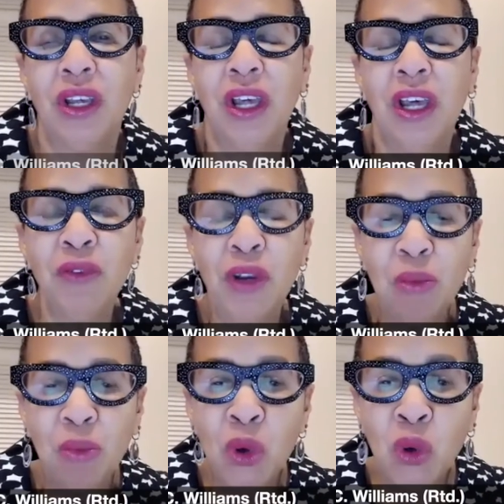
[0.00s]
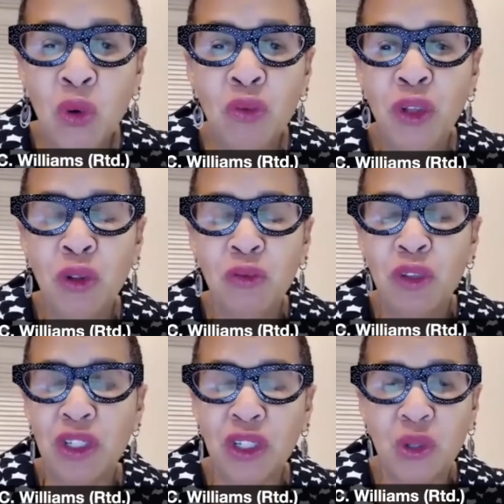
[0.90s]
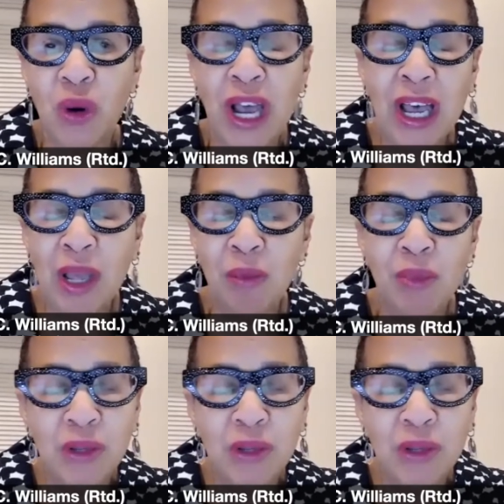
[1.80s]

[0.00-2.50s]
Every move you've described